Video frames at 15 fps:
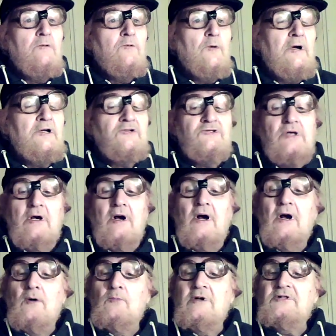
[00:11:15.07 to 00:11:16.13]
which
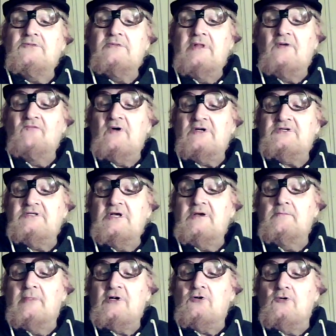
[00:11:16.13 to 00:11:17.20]
I would never say
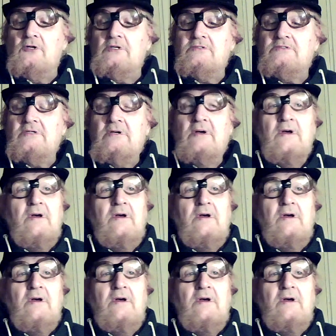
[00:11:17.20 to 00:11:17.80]
because